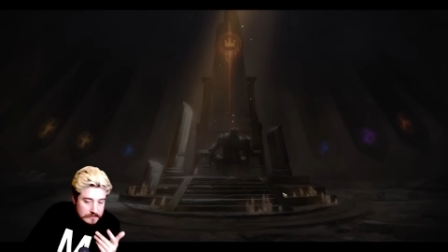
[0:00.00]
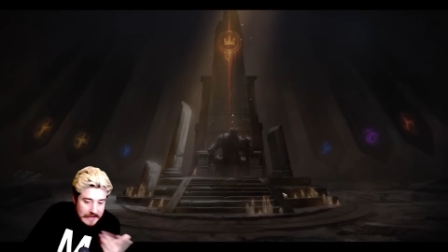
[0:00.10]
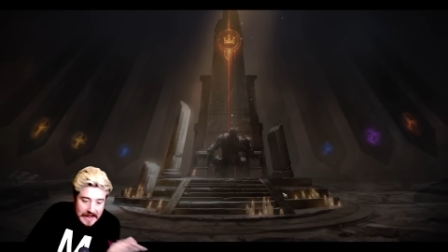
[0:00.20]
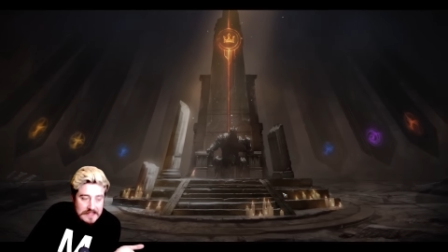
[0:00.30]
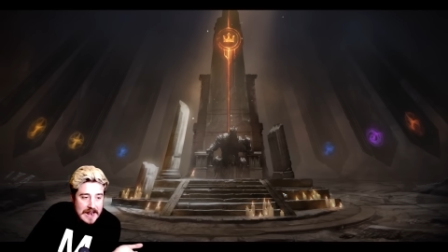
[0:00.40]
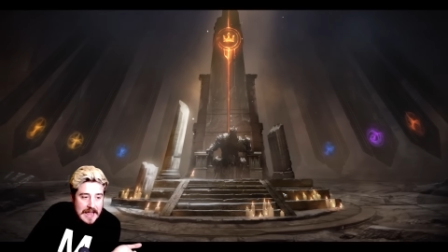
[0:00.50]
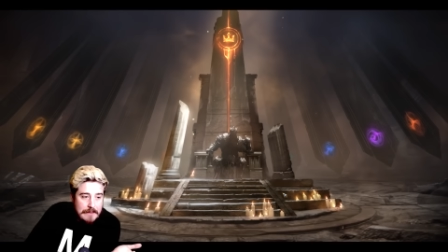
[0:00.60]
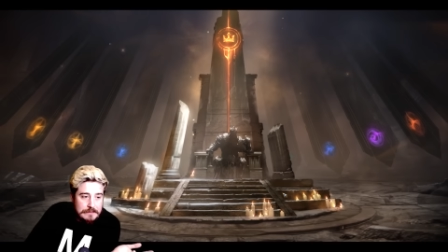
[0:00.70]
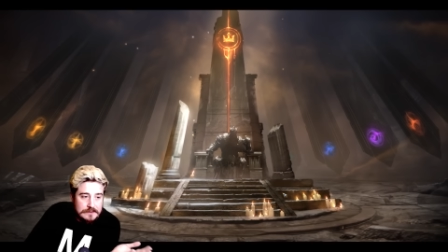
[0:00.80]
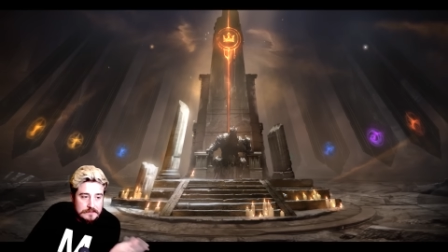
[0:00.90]
Can that
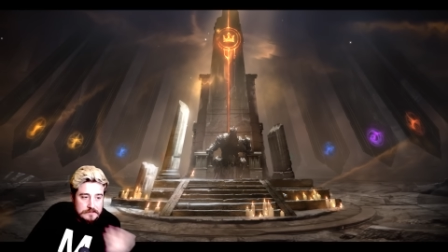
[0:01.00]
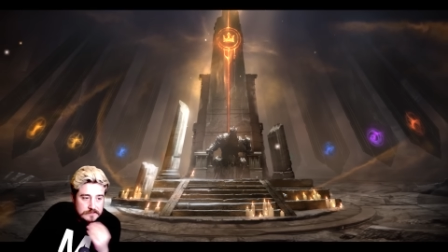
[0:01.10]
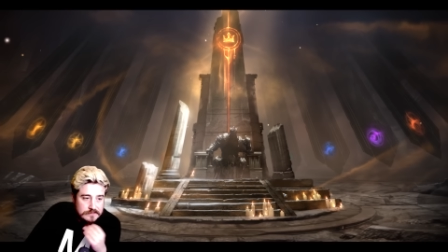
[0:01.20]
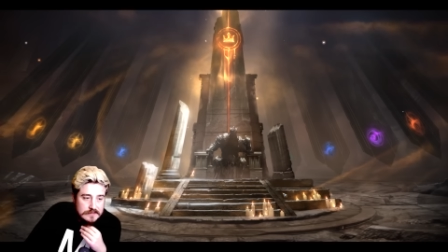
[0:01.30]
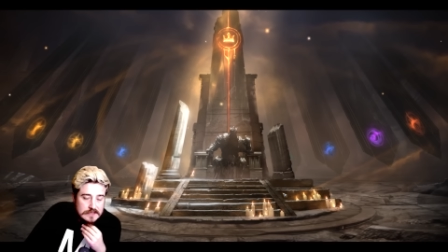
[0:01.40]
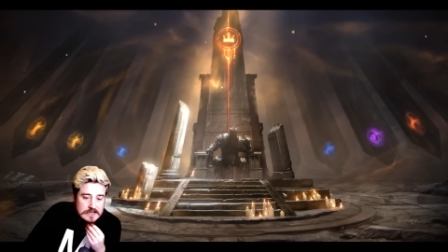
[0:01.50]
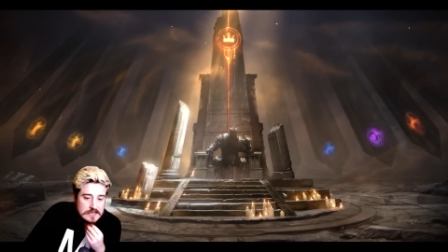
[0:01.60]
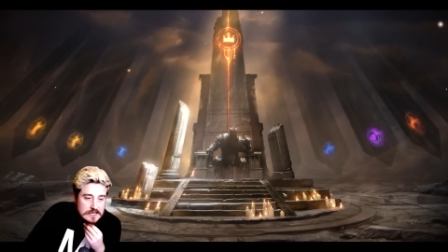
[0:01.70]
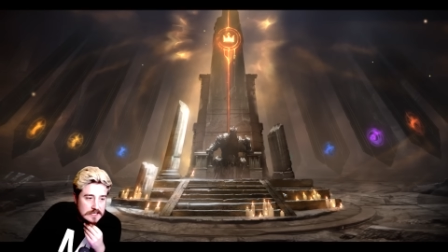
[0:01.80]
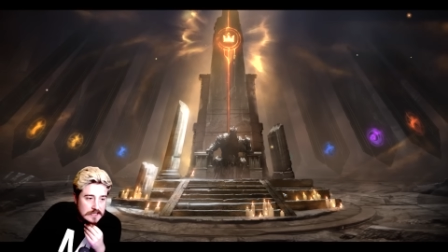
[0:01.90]
happen?
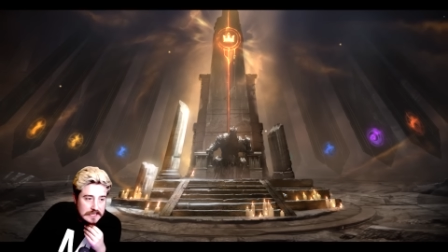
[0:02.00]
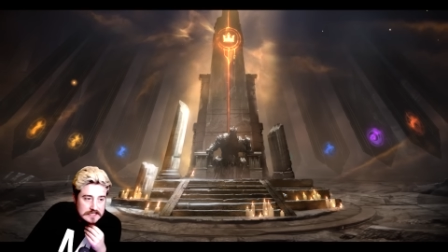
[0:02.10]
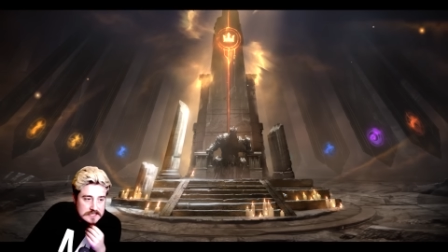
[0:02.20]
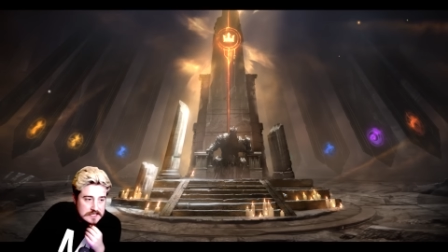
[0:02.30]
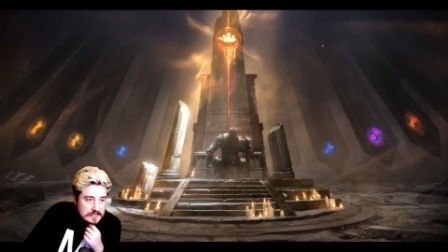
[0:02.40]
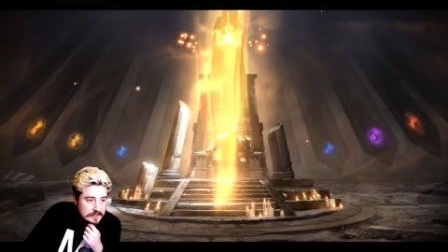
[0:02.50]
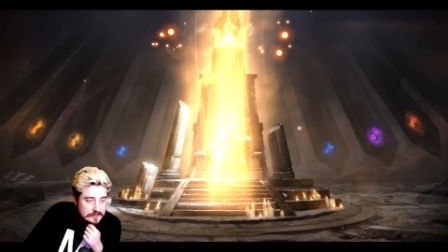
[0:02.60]
Let's see.